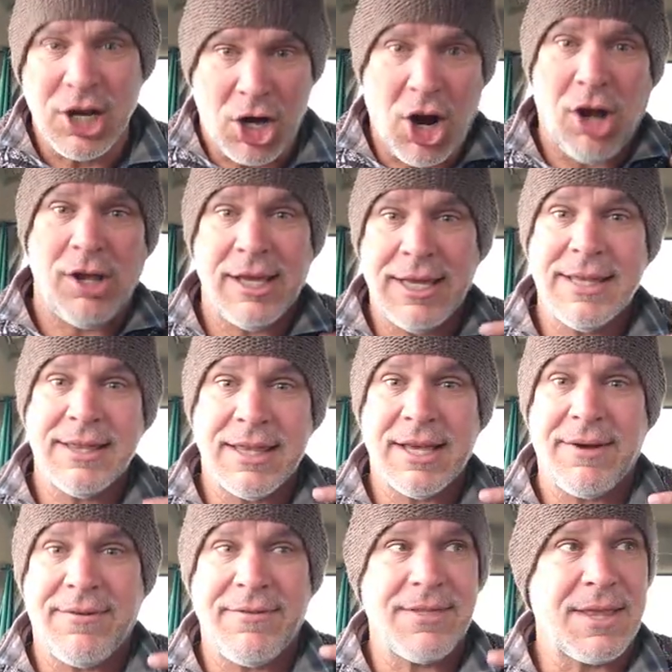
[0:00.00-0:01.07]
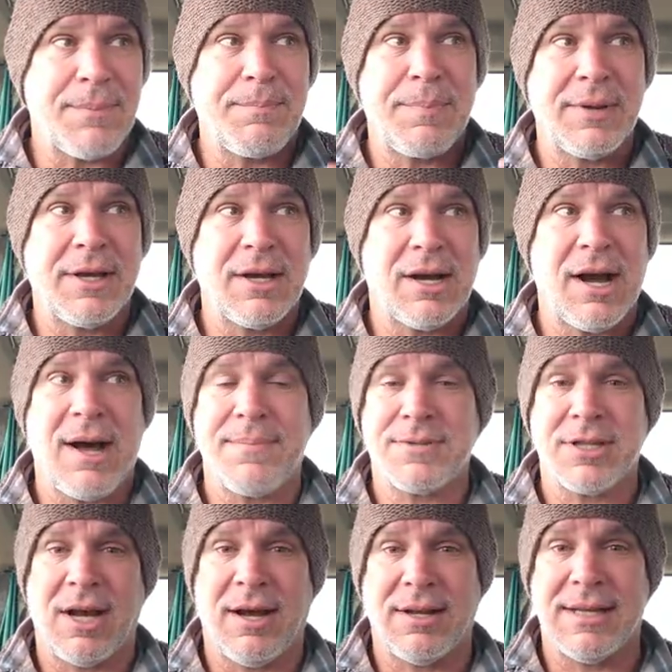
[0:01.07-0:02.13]
calling the
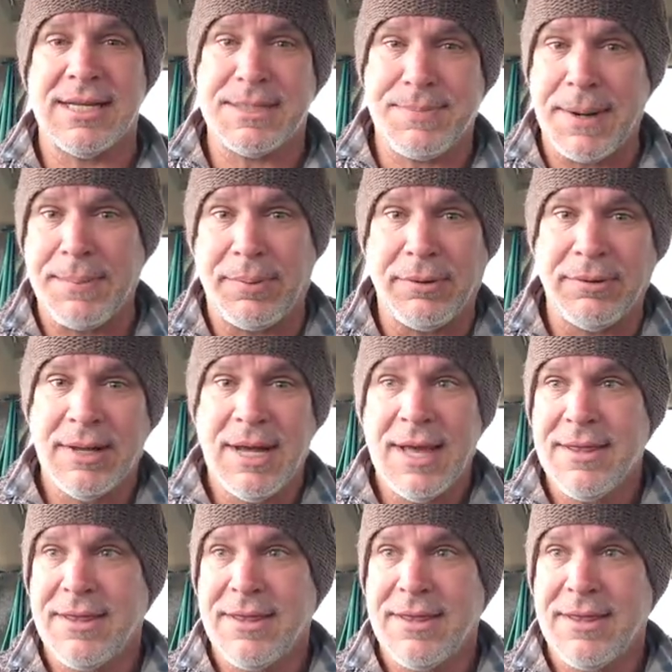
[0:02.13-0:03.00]
cops on these people